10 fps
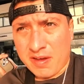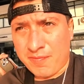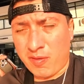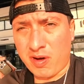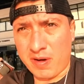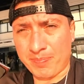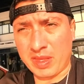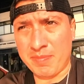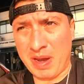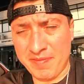for
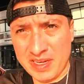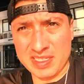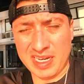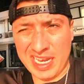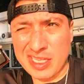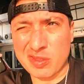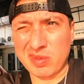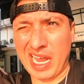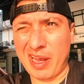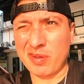my visa into
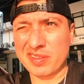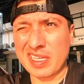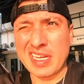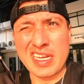Laos.